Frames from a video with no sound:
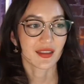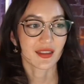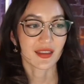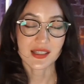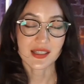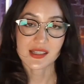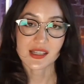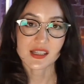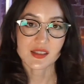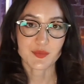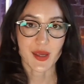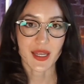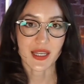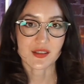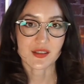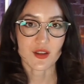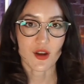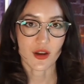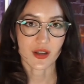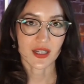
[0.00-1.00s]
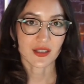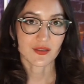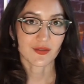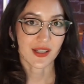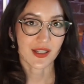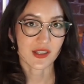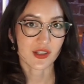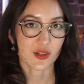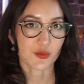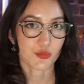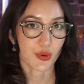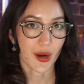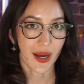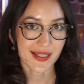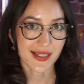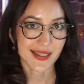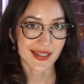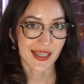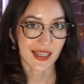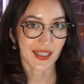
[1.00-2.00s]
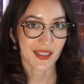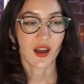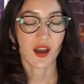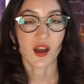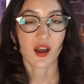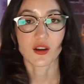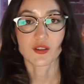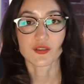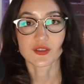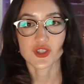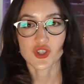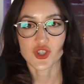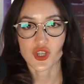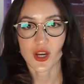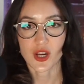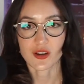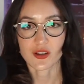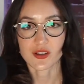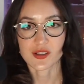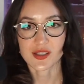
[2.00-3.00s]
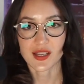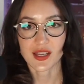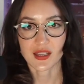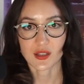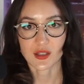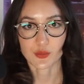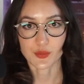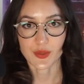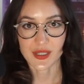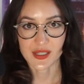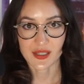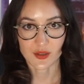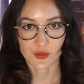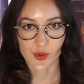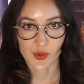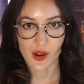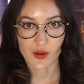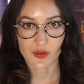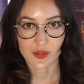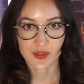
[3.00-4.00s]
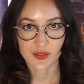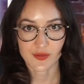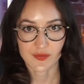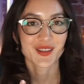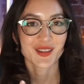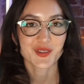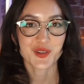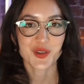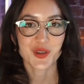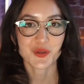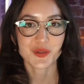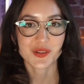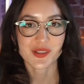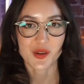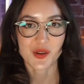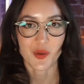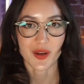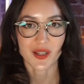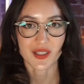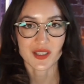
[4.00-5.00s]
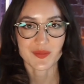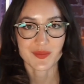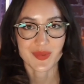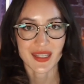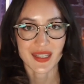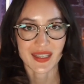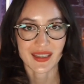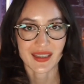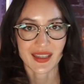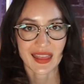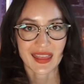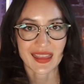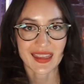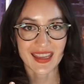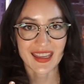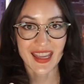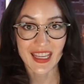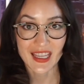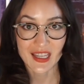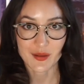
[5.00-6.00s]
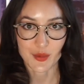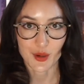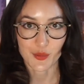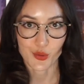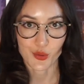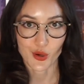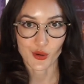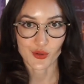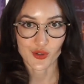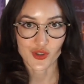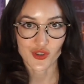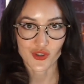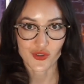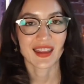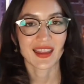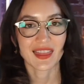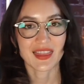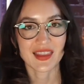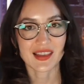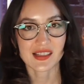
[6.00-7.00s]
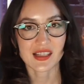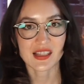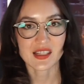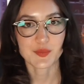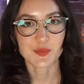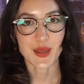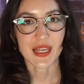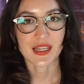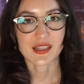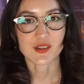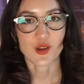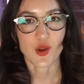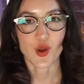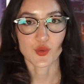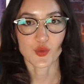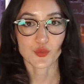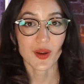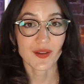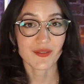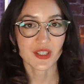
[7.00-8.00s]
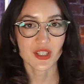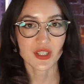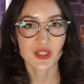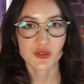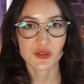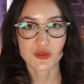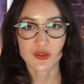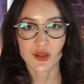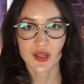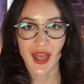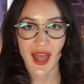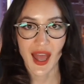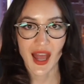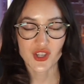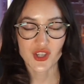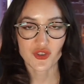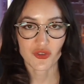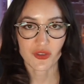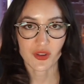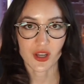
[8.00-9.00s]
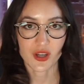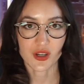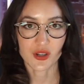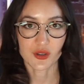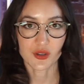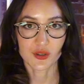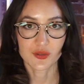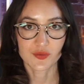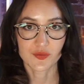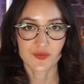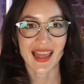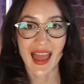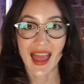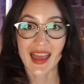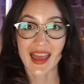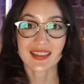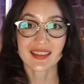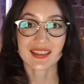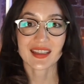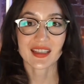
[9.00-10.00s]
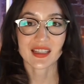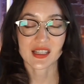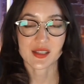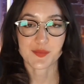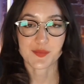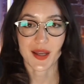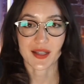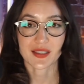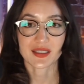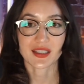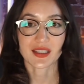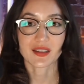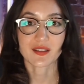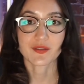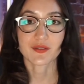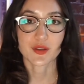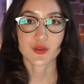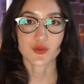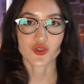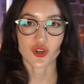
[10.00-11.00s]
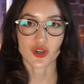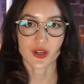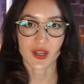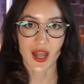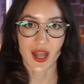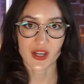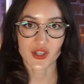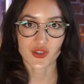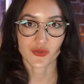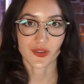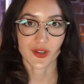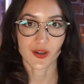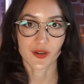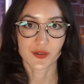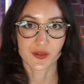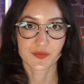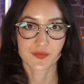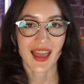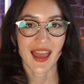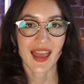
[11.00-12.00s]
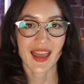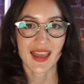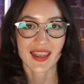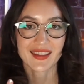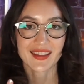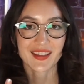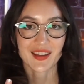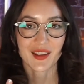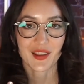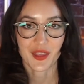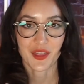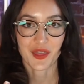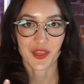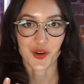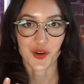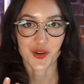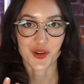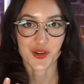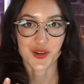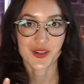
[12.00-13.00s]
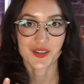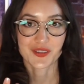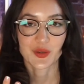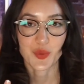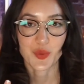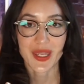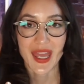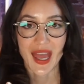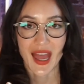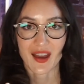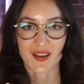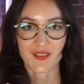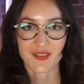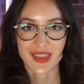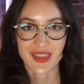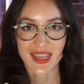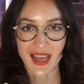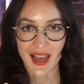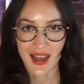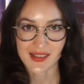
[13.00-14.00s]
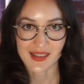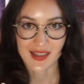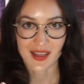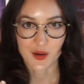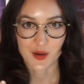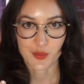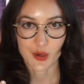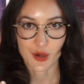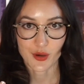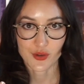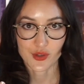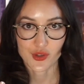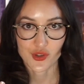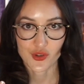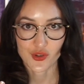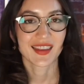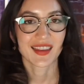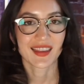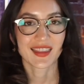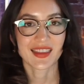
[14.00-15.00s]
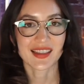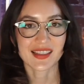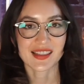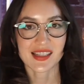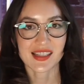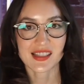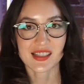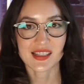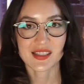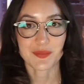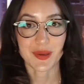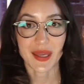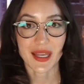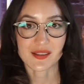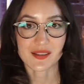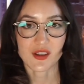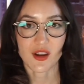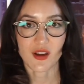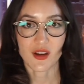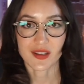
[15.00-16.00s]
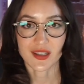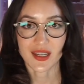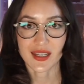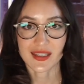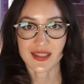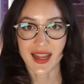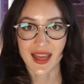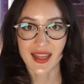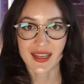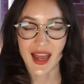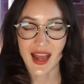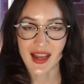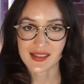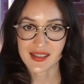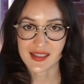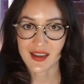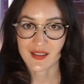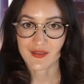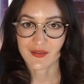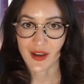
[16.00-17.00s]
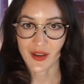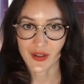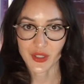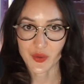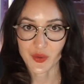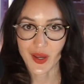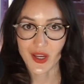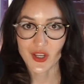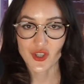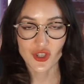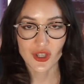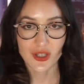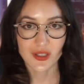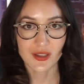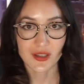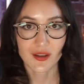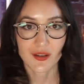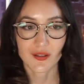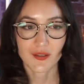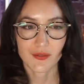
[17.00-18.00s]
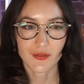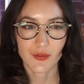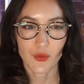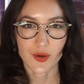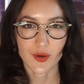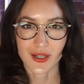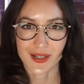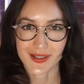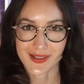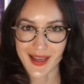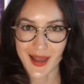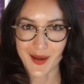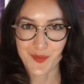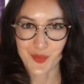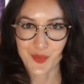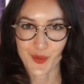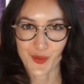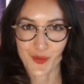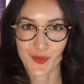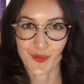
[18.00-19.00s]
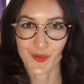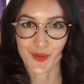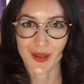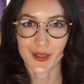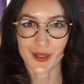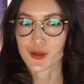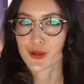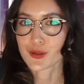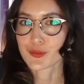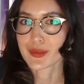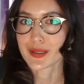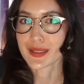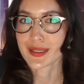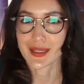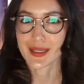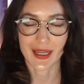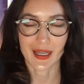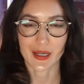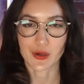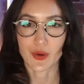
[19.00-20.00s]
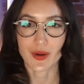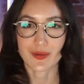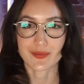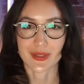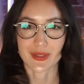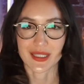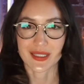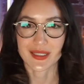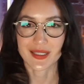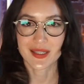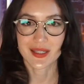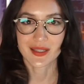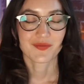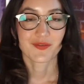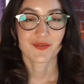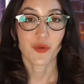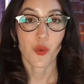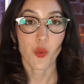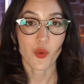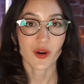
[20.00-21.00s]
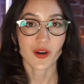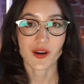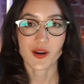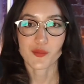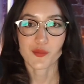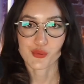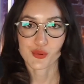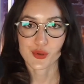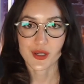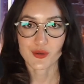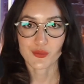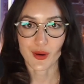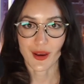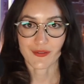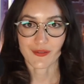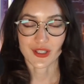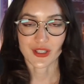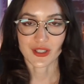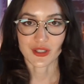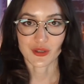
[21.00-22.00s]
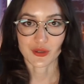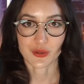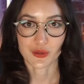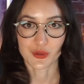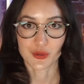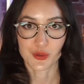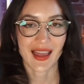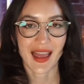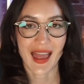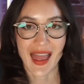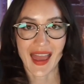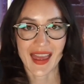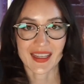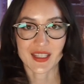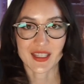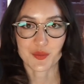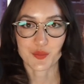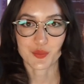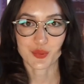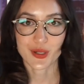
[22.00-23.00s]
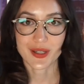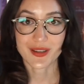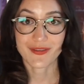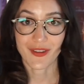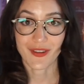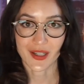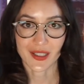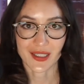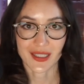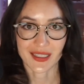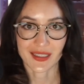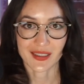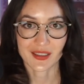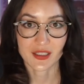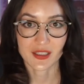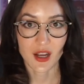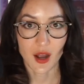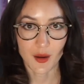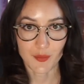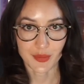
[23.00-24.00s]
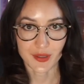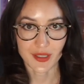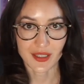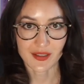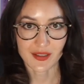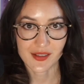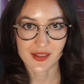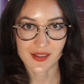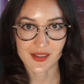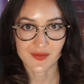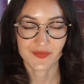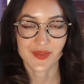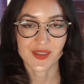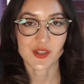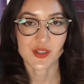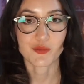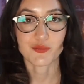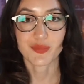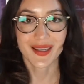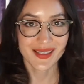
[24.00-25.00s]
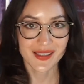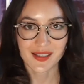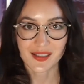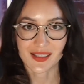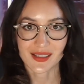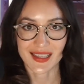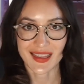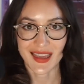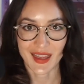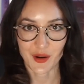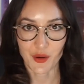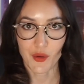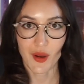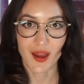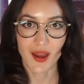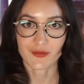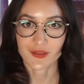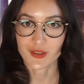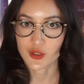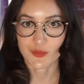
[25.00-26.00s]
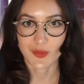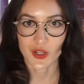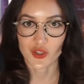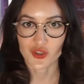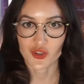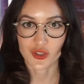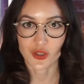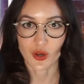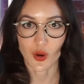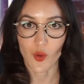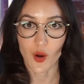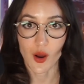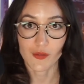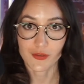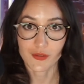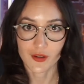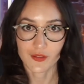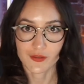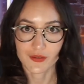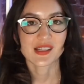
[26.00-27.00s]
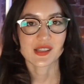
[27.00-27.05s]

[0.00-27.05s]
This is based on investor pricing of shares in a recent round. 2 is going to be the income approach. This is based on revenue, cash flow, and expected future cash flow. And third, we have the asset approach. This is based on net asset valuation. For example, it could be equipment, for pre-revenue and pre-funding companies. So basically, they don't have too much to go off of.